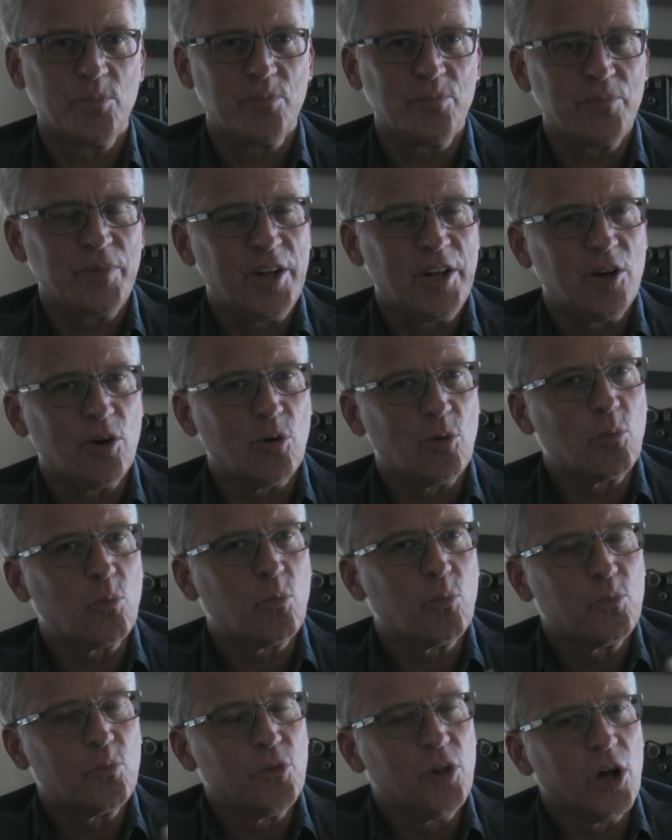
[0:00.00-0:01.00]
you know,
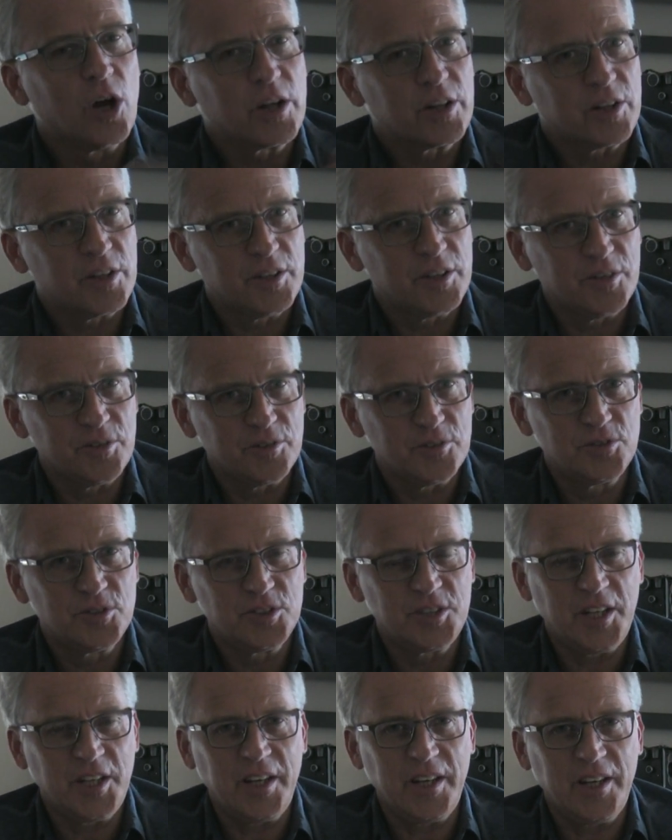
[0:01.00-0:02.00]
look to
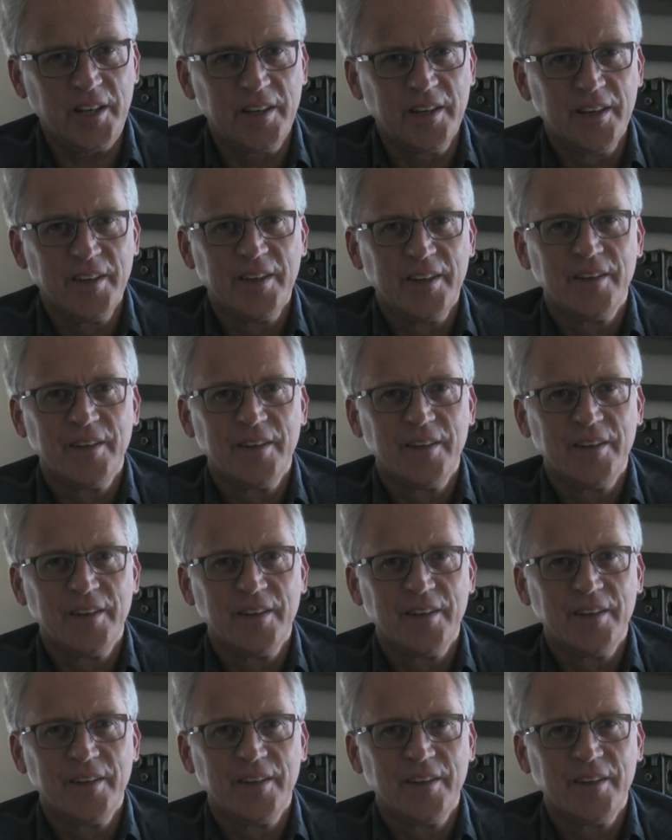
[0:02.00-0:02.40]
see